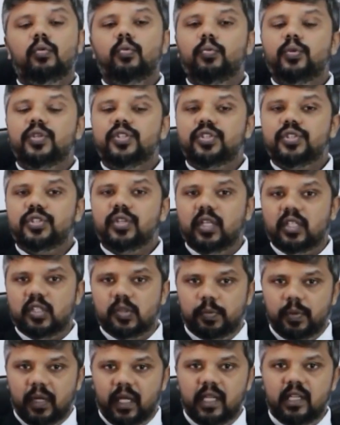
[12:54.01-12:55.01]
which
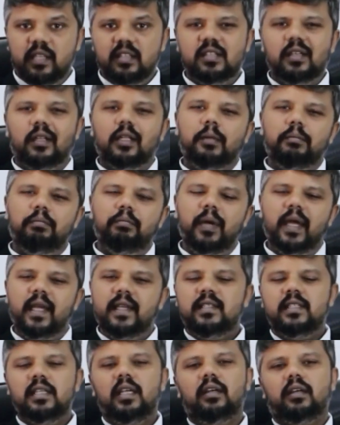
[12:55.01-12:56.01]
explains the
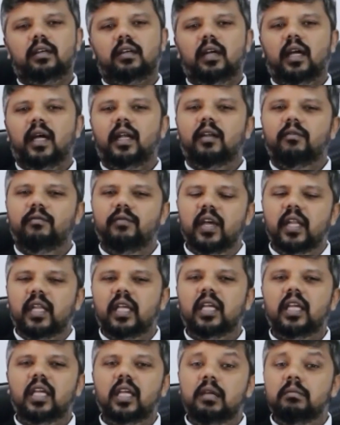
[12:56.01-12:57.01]
basic and a
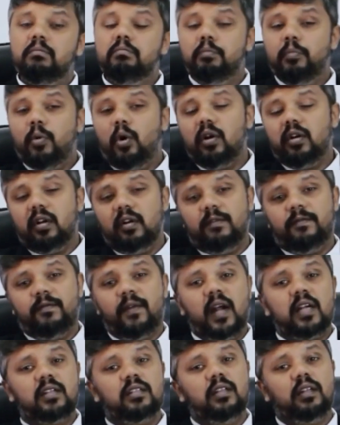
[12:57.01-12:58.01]
very important
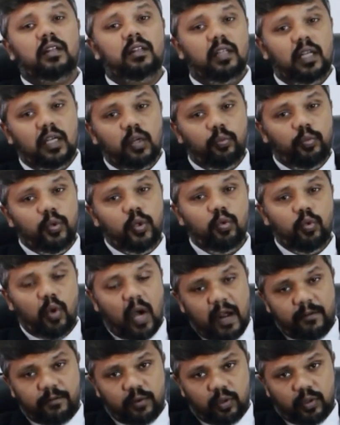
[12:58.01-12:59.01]
factor that you
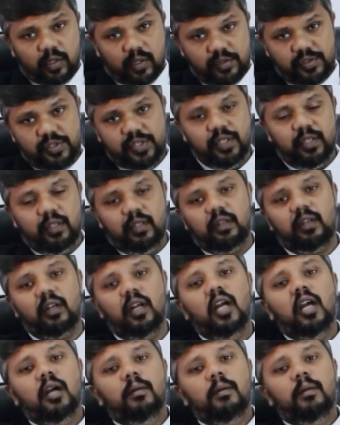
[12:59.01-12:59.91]
have to consider